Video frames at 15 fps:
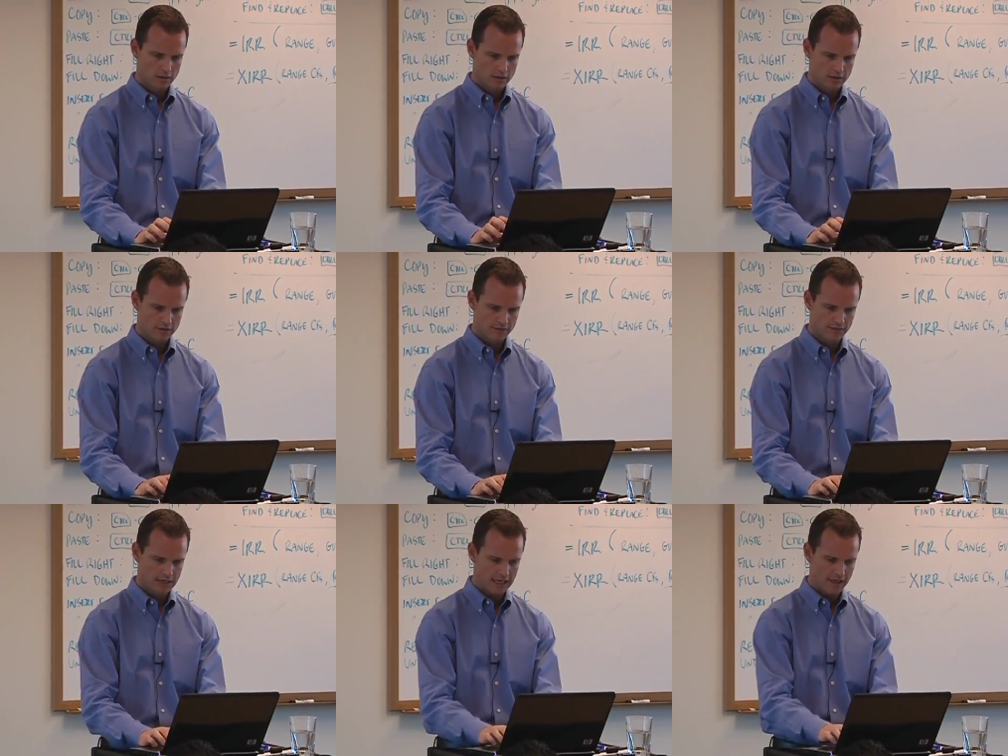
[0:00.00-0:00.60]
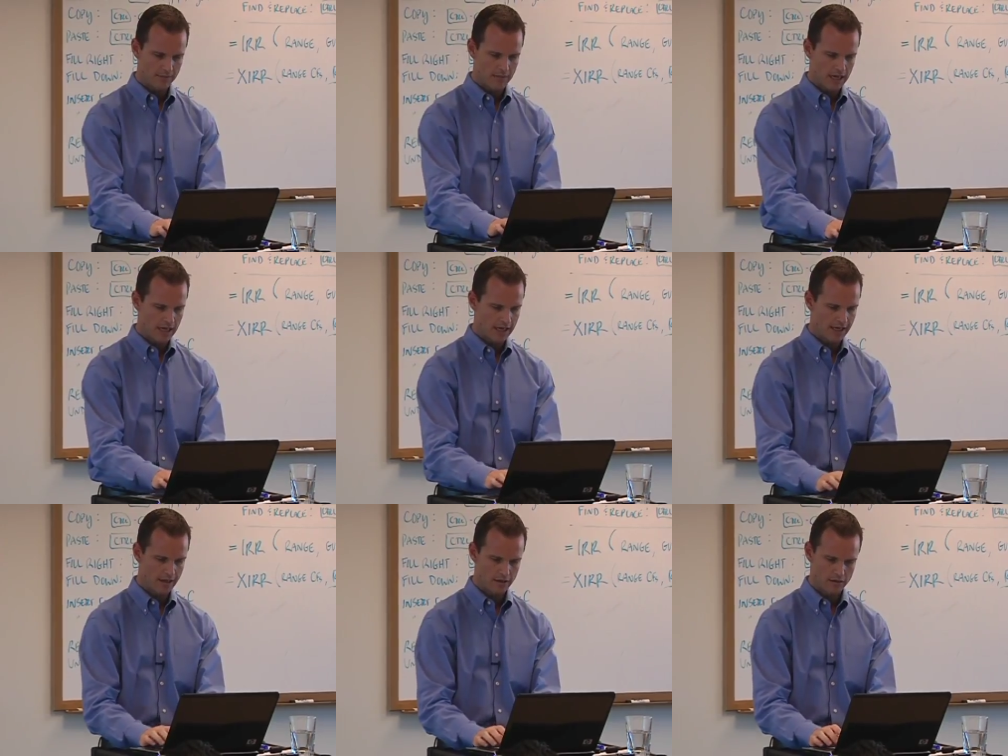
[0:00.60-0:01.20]
divided
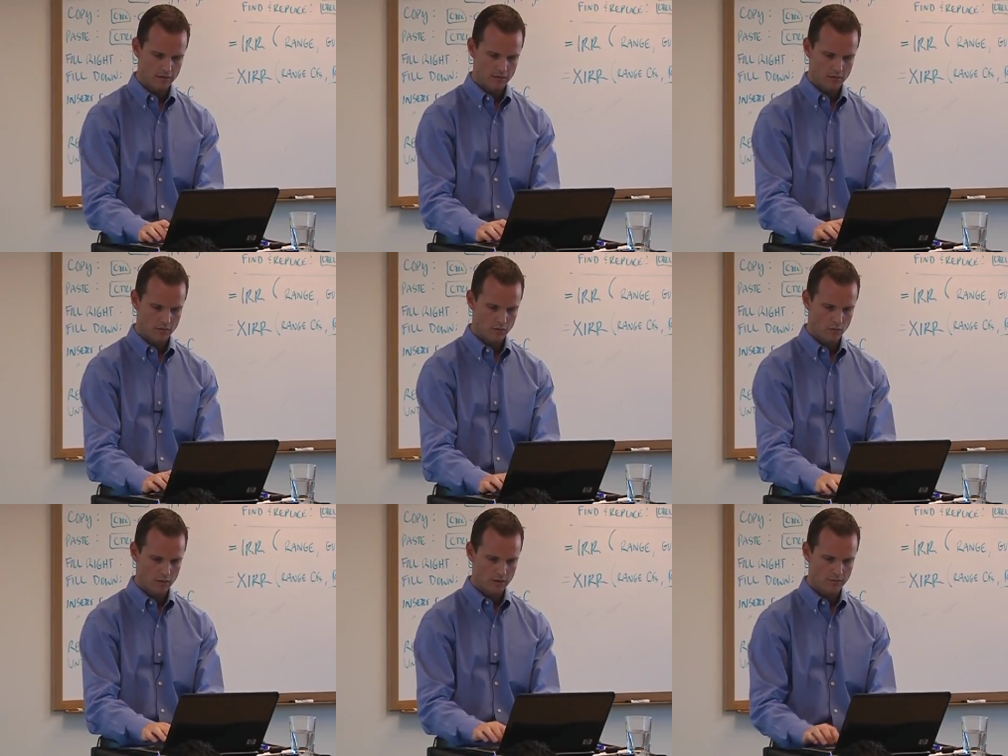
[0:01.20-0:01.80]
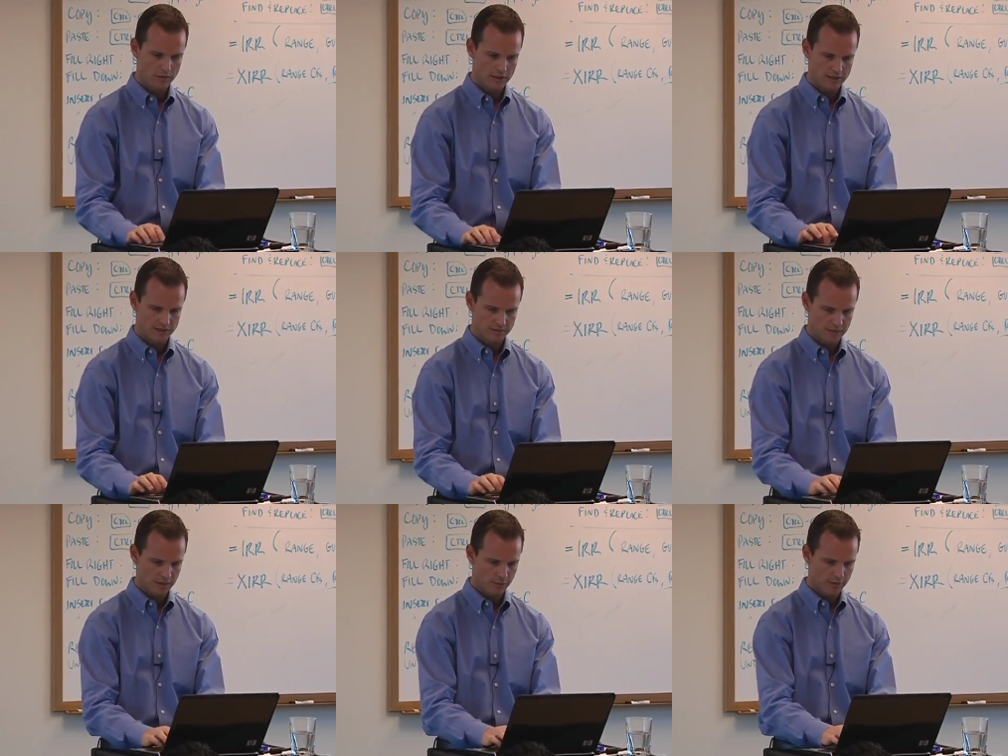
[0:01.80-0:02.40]
by 1 plus
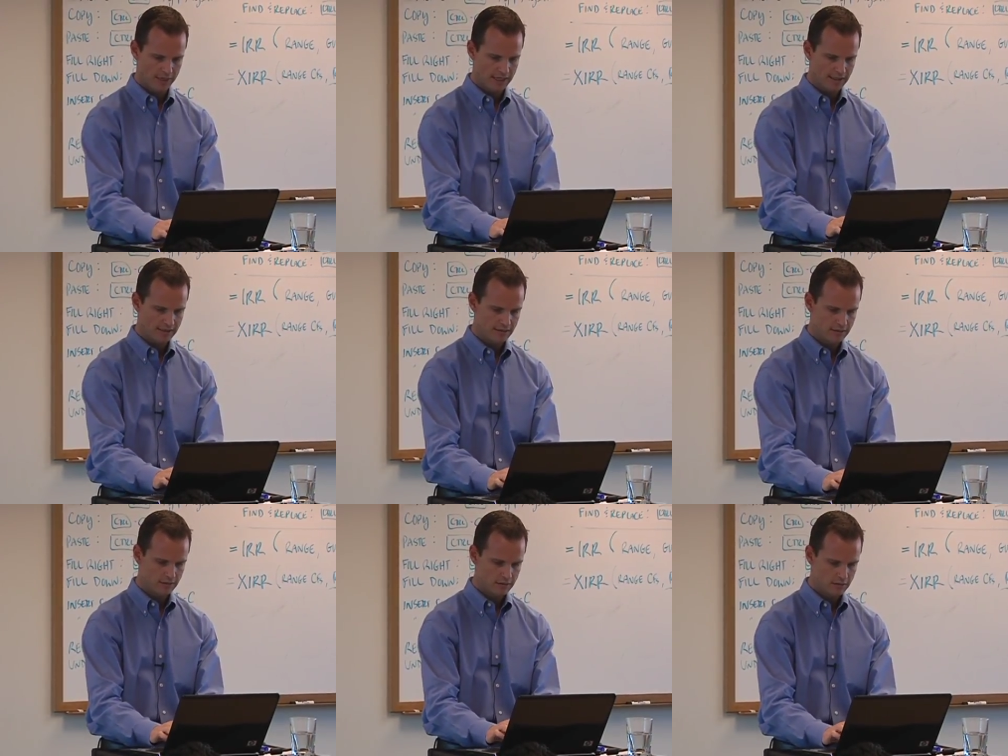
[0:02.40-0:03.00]
my rate